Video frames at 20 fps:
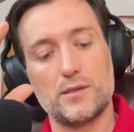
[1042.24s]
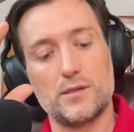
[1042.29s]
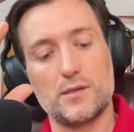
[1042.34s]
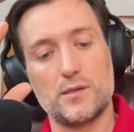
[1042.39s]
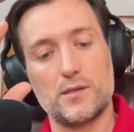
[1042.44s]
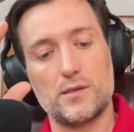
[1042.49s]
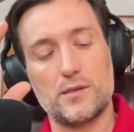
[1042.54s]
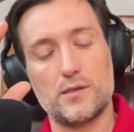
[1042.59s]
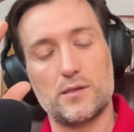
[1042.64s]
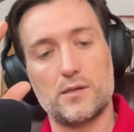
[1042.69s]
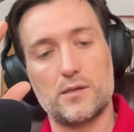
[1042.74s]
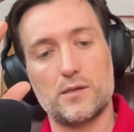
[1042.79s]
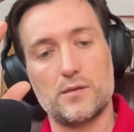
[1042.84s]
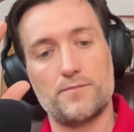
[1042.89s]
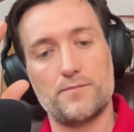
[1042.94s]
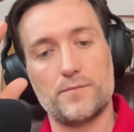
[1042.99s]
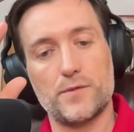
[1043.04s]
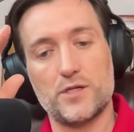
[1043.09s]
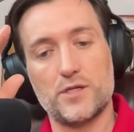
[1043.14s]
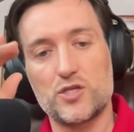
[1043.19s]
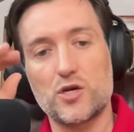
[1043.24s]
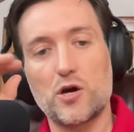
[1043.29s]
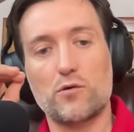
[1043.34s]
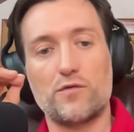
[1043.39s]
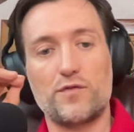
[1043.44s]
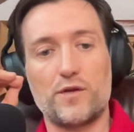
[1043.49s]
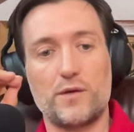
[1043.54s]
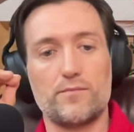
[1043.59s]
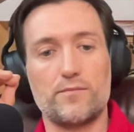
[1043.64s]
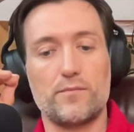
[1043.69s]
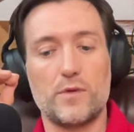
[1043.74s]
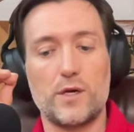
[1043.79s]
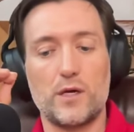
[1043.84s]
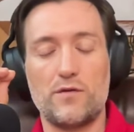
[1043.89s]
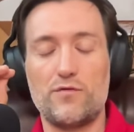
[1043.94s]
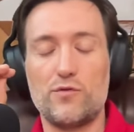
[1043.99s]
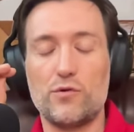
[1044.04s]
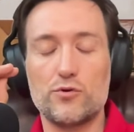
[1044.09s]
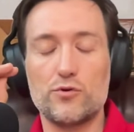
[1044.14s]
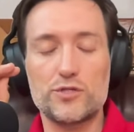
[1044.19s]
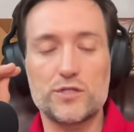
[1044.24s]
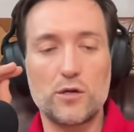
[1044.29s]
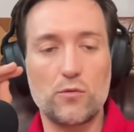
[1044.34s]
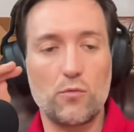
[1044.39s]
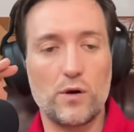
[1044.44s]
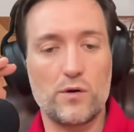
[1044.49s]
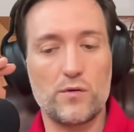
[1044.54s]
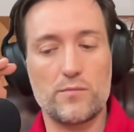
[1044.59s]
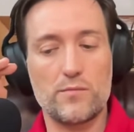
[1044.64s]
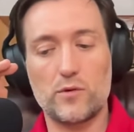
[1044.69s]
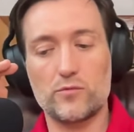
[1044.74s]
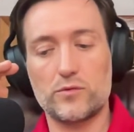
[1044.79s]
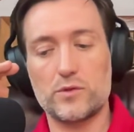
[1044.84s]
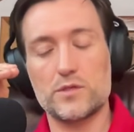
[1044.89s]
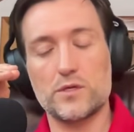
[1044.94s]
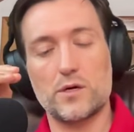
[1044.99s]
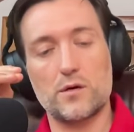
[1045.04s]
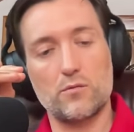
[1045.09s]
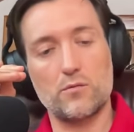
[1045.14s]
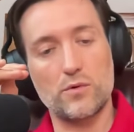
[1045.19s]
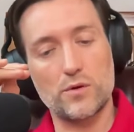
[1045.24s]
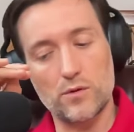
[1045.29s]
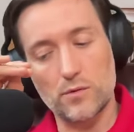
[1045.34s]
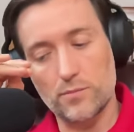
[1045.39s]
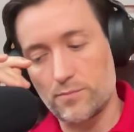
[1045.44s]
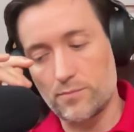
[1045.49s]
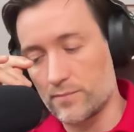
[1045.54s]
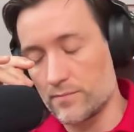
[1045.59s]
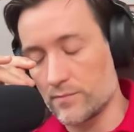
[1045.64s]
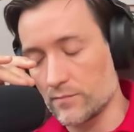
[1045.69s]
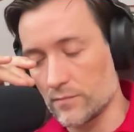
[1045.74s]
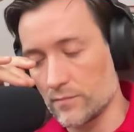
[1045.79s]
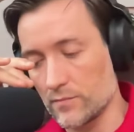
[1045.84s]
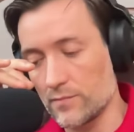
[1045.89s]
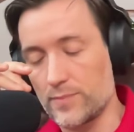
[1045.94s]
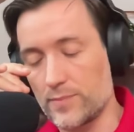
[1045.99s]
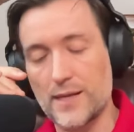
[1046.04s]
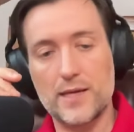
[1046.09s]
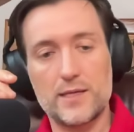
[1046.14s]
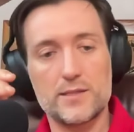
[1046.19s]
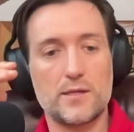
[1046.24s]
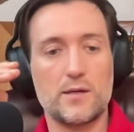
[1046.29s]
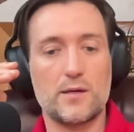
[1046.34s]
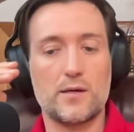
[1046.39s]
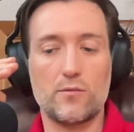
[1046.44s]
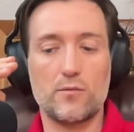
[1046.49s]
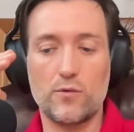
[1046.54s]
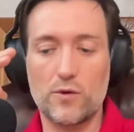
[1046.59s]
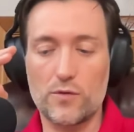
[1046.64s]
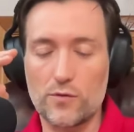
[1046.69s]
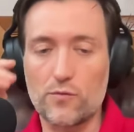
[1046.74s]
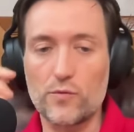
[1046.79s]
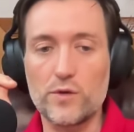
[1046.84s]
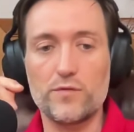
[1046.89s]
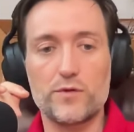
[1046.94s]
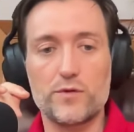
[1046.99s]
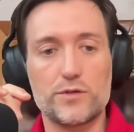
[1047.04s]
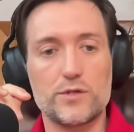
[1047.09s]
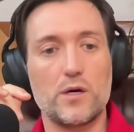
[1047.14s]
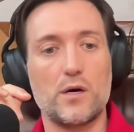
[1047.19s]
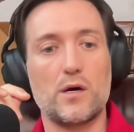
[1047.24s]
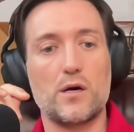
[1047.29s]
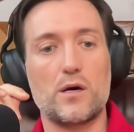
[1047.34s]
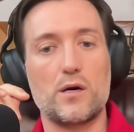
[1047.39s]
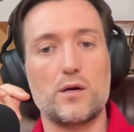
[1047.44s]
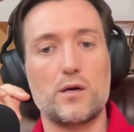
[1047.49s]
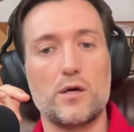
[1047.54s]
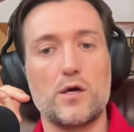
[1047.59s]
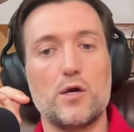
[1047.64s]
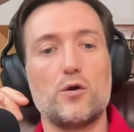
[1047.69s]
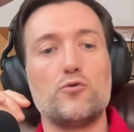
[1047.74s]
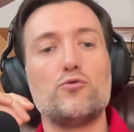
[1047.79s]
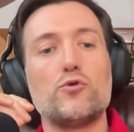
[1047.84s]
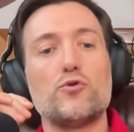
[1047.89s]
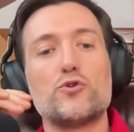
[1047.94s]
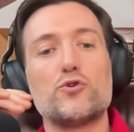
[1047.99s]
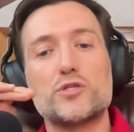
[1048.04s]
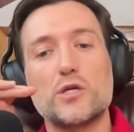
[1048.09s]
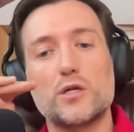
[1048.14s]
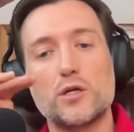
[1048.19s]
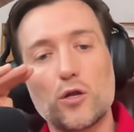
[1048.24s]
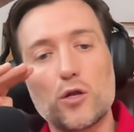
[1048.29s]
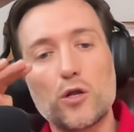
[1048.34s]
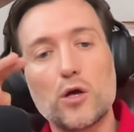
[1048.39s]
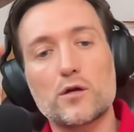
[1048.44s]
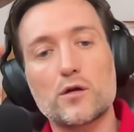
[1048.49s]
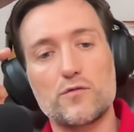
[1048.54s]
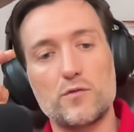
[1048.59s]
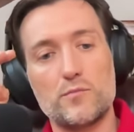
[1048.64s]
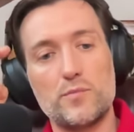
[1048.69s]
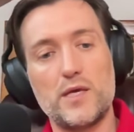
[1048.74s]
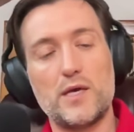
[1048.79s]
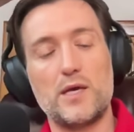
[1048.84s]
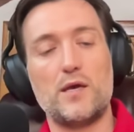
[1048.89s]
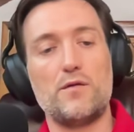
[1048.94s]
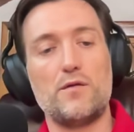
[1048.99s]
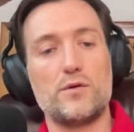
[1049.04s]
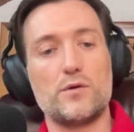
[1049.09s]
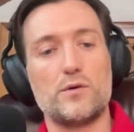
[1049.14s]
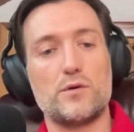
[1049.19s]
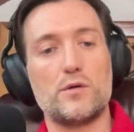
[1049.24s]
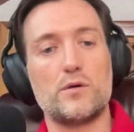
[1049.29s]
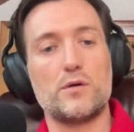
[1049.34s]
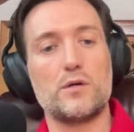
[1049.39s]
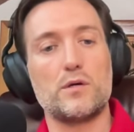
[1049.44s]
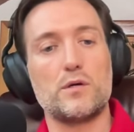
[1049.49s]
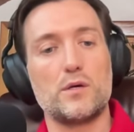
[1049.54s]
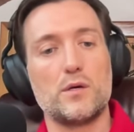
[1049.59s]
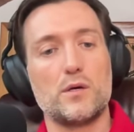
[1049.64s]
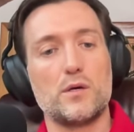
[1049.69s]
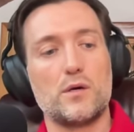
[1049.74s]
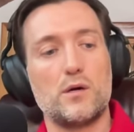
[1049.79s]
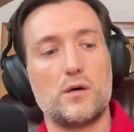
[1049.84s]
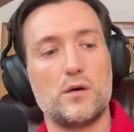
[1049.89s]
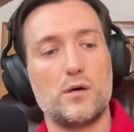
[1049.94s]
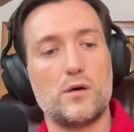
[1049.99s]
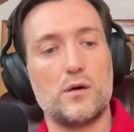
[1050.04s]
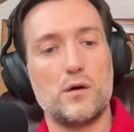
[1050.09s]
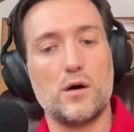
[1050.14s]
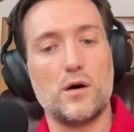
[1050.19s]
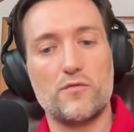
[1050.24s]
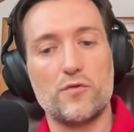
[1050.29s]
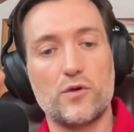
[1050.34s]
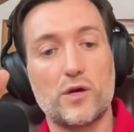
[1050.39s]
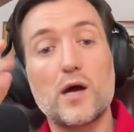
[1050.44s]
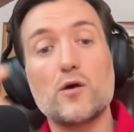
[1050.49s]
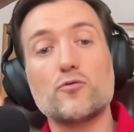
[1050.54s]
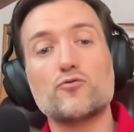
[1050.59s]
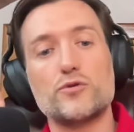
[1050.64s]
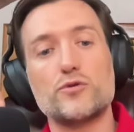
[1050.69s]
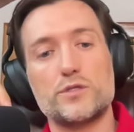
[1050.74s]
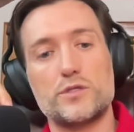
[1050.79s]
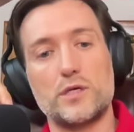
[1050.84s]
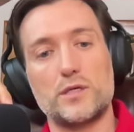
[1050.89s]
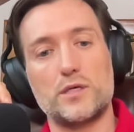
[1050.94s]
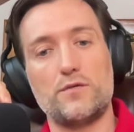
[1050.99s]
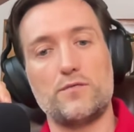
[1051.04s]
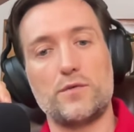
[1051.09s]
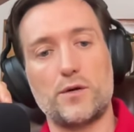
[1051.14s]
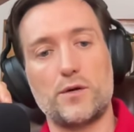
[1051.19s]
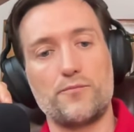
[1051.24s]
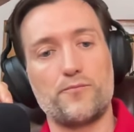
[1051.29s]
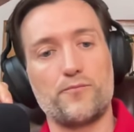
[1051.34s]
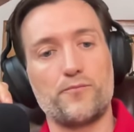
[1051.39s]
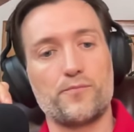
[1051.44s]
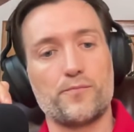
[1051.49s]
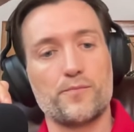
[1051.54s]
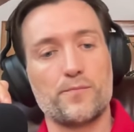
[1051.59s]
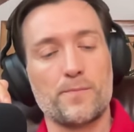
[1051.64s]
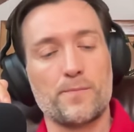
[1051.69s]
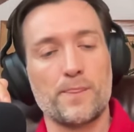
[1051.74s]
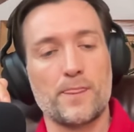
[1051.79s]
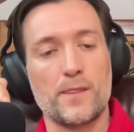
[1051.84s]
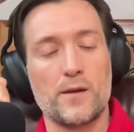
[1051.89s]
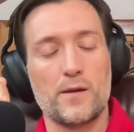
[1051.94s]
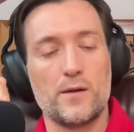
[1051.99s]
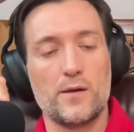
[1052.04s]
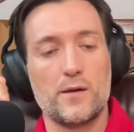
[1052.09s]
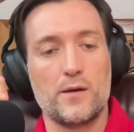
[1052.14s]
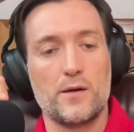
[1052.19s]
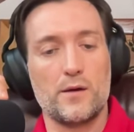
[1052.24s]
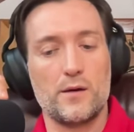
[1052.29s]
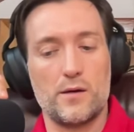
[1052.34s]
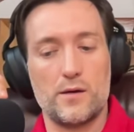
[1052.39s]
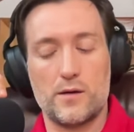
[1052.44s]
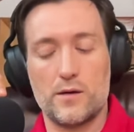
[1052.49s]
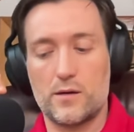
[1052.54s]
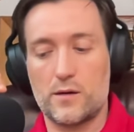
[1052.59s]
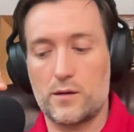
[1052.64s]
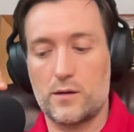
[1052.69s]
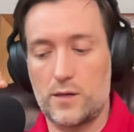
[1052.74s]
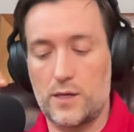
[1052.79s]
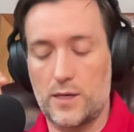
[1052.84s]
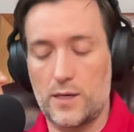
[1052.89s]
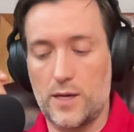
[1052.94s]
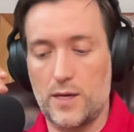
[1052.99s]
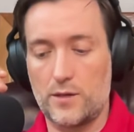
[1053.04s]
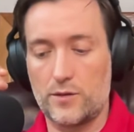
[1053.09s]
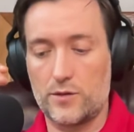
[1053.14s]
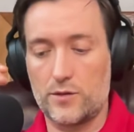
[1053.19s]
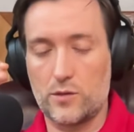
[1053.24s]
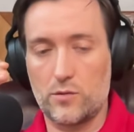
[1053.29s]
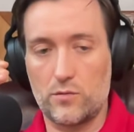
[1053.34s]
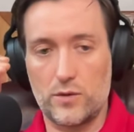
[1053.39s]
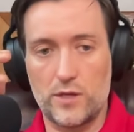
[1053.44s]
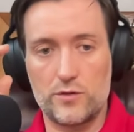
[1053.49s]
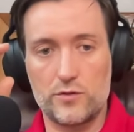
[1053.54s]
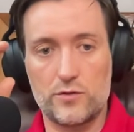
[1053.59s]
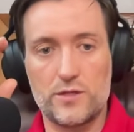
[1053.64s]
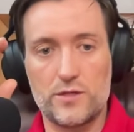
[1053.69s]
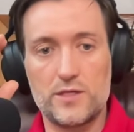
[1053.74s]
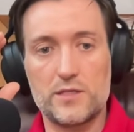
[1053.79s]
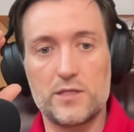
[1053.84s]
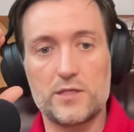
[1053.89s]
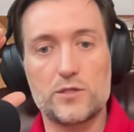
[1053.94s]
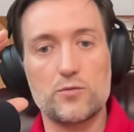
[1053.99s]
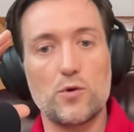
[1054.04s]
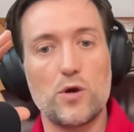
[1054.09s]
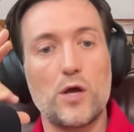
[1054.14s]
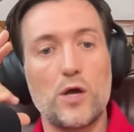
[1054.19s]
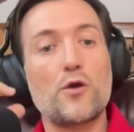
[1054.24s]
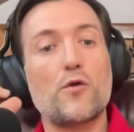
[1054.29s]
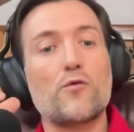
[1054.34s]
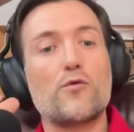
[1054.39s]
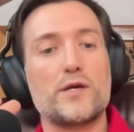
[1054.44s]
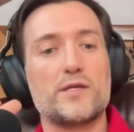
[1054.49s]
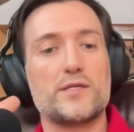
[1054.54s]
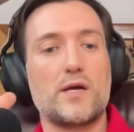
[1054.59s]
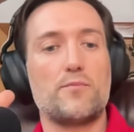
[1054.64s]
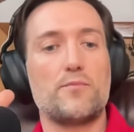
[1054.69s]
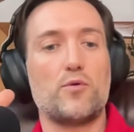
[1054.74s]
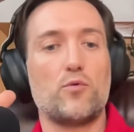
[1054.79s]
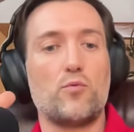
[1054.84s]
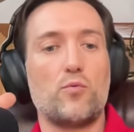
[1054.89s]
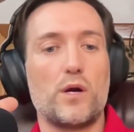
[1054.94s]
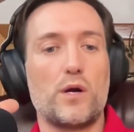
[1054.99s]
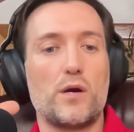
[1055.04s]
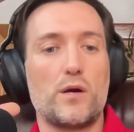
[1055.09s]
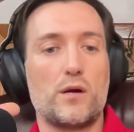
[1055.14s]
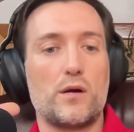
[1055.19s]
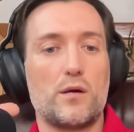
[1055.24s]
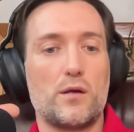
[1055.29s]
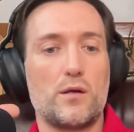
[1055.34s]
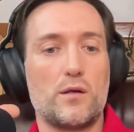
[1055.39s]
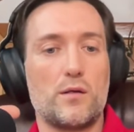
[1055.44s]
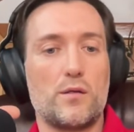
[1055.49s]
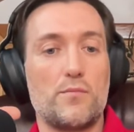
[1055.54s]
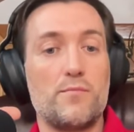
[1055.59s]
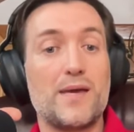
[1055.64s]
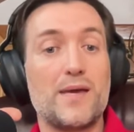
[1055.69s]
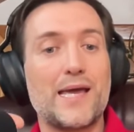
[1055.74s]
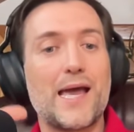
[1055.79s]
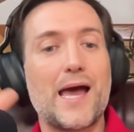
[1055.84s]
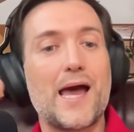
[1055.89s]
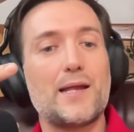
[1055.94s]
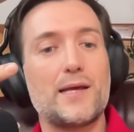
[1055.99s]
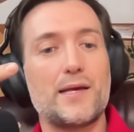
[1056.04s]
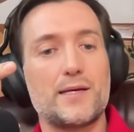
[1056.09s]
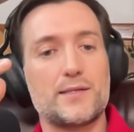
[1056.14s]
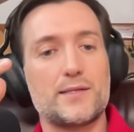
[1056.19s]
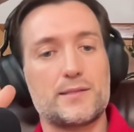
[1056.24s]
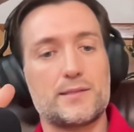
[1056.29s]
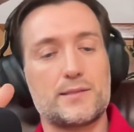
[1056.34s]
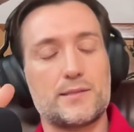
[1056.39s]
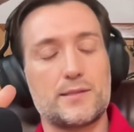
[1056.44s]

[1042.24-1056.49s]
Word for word: uh, geography. Like if you understand where the mountains are, where the mm, plains are, where the rivers are, you understand a lot of the behavior uh, of the countries that live there. Uh, and so, and so this is another example where the mechanics